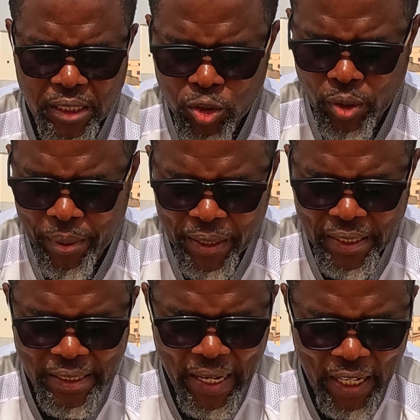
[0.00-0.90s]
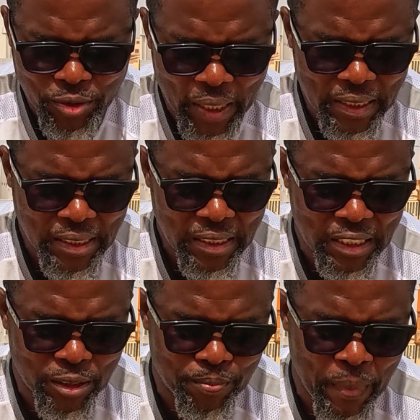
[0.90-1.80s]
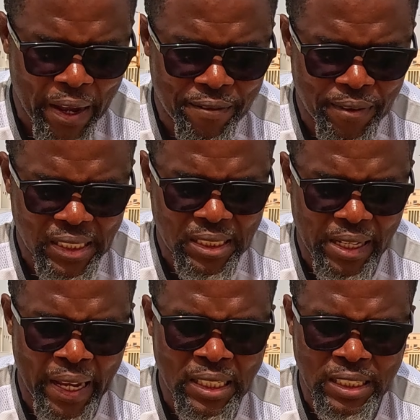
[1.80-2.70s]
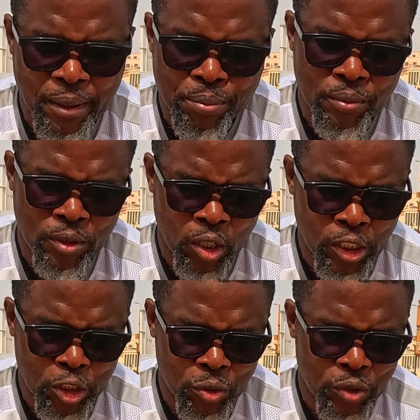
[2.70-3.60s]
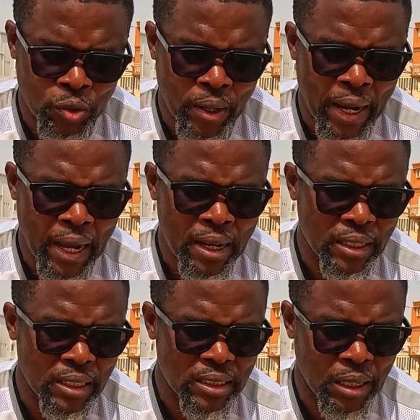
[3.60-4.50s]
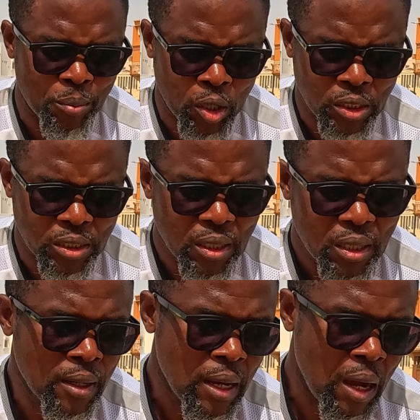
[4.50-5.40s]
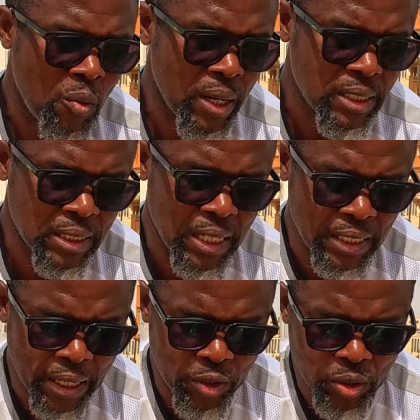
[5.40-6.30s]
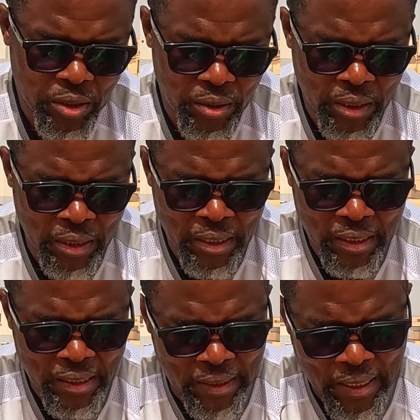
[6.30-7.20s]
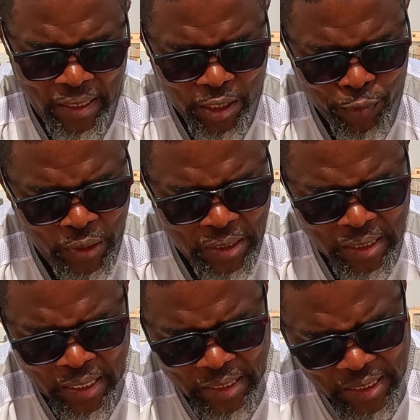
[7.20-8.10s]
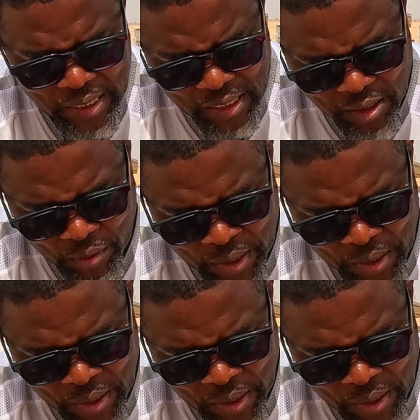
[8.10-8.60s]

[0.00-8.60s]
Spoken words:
the durability, actually, this is my first XTEP running shoe, so I can't really say much. And one thing that I note in this is that if you see the thickness of